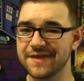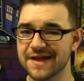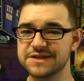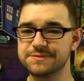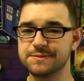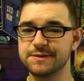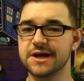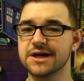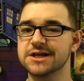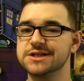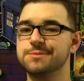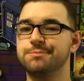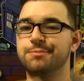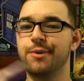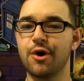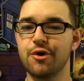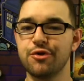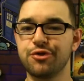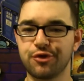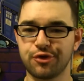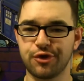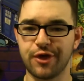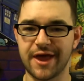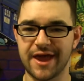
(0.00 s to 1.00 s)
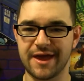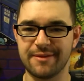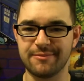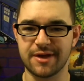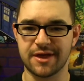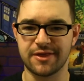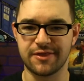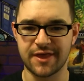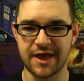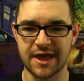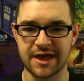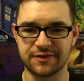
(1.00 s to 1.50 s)
And that's because both claim
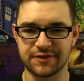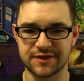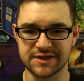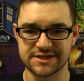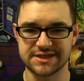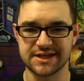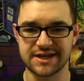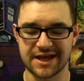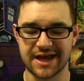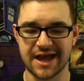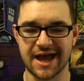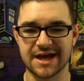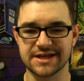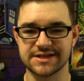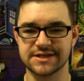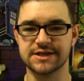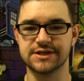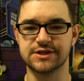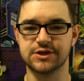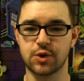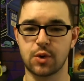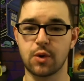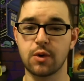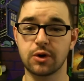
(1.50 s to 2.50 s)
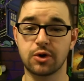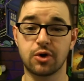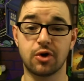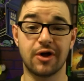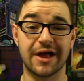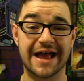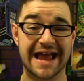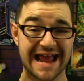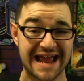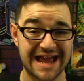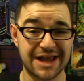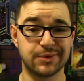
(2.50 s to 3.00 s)
that the city has
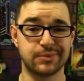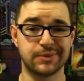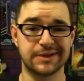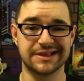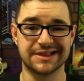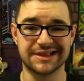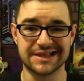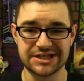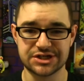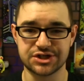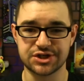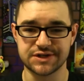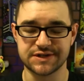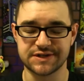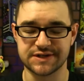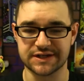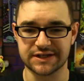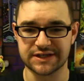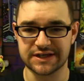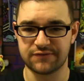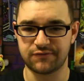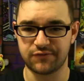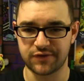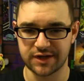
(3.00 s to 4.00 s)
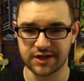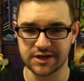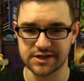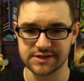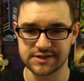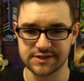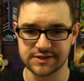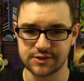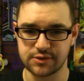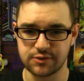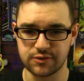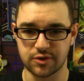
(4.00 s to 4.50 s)
historical and religious
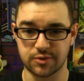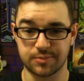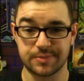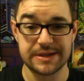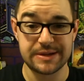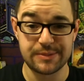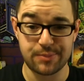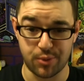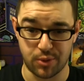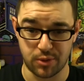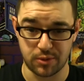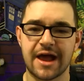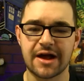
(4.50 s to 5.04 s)
significance to their people.